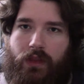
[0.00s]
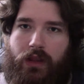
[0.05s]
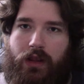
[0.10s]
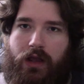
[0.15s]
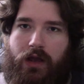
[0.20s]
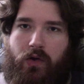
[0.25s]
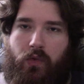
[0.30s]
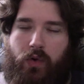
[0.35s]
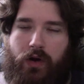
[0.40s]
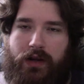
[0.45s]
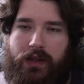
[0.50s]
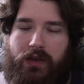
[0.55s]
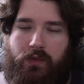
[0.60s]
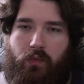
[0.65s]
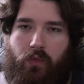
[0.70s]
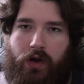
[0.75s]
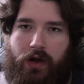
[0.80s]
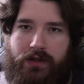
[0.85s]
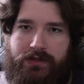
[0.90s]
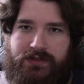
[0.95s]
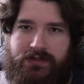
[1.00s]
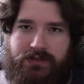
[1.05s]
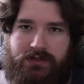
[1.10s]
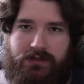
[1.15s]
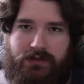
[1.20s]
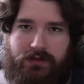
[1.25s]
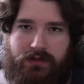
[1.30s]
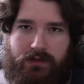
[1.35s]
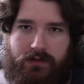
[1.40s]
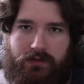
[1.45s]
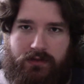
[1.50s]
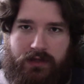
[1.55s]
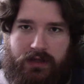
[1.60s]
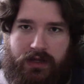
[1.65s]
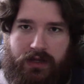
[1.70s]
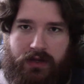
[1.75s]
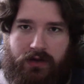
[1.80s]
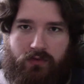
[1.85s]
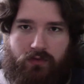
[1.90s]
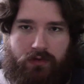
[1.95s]
where he wants
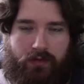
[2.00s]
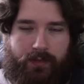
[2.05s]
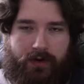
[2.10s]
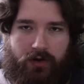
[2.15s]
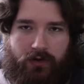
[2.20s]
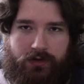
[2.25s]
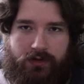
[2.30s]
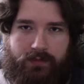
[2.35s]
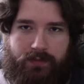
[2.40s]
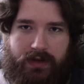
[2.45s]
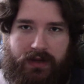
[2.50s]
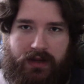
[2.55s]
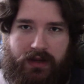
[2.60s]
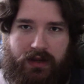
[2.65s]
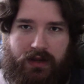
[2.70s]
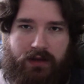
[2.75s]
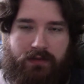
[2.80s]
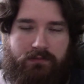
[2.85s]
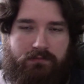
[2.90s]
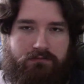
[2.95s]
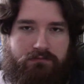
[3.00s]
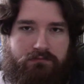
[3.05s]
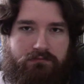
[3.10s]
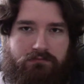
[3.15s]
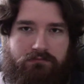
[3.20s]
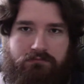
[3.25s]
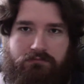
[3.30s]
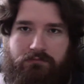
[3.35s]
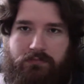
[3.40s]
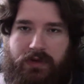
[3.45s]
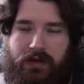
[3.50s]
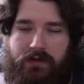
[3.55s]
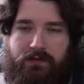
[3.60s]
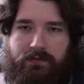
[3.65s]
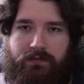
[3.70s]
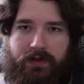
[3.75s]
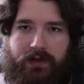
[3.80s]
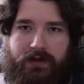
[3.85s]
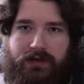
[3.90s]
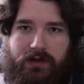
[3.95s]
the criminal to be
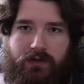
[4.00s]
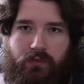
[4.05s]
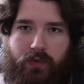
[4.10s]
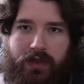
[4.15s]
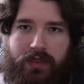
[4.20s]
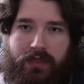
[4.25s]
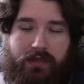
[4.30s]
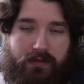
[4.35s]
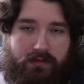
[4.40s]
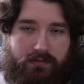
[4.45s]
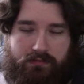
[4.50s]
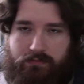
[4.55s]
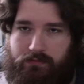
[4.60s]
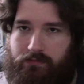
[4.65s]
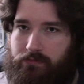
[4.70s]
inflicted with